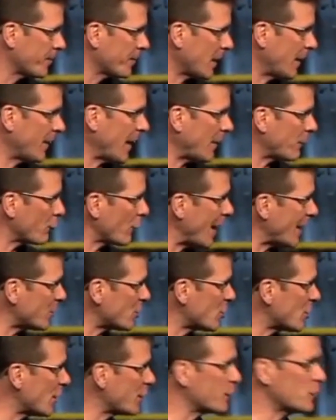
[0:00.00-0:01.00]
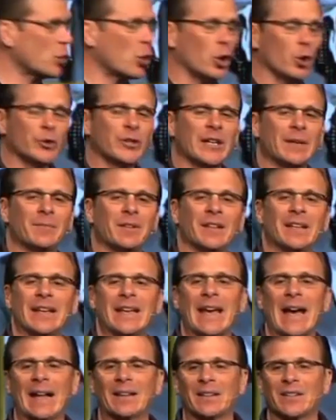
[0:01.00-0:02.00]
And that red shift told him that the
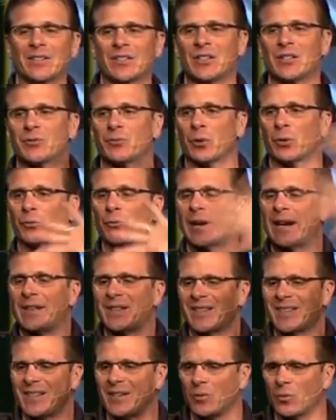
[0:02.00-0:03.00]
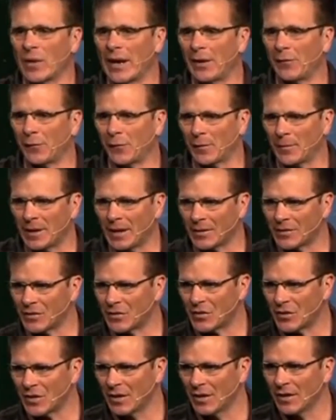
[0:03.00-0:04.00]
galaxies were racing away from
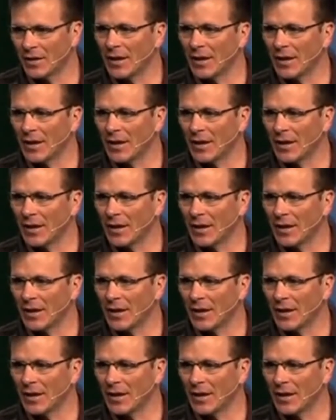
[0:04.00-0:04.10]
us.